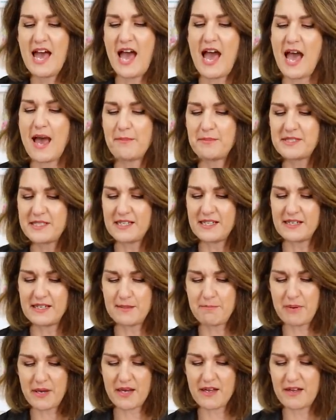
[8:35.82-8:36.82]

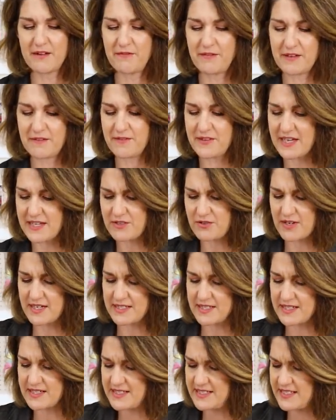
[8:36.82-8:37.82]
absolutely perfect for that
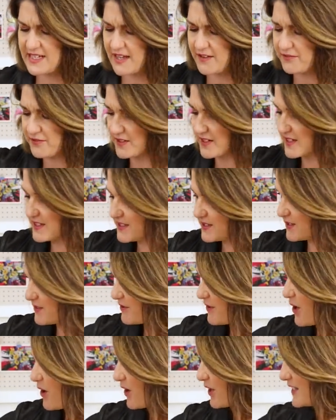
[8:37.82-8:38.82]
dress and definite sort
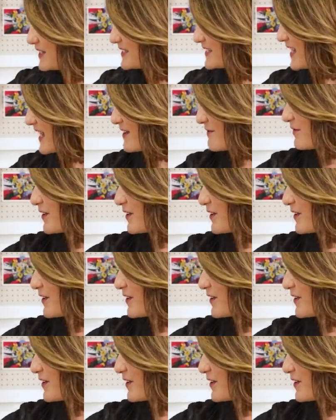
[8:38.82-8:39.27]
of holiday